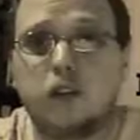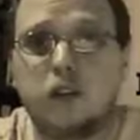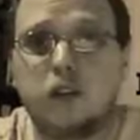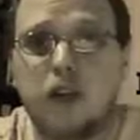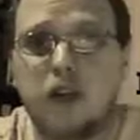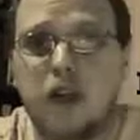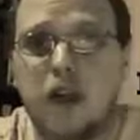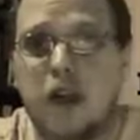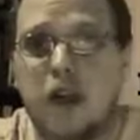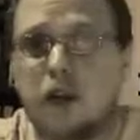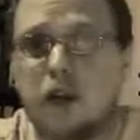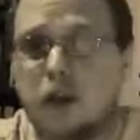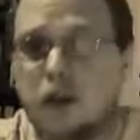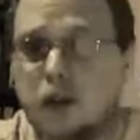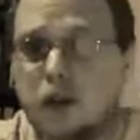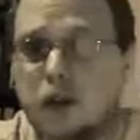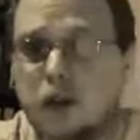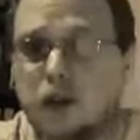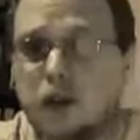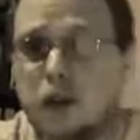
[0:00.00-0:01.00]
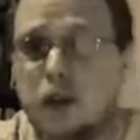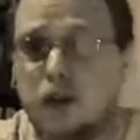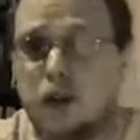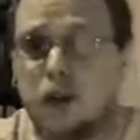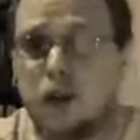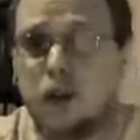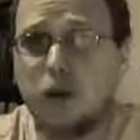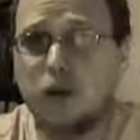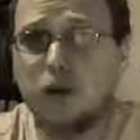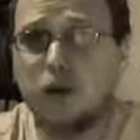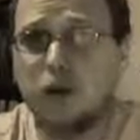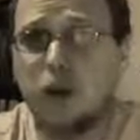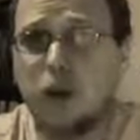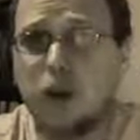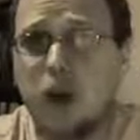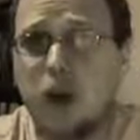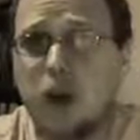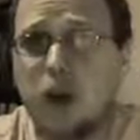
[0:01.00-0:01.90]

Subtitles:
Seminary here in St. Louis,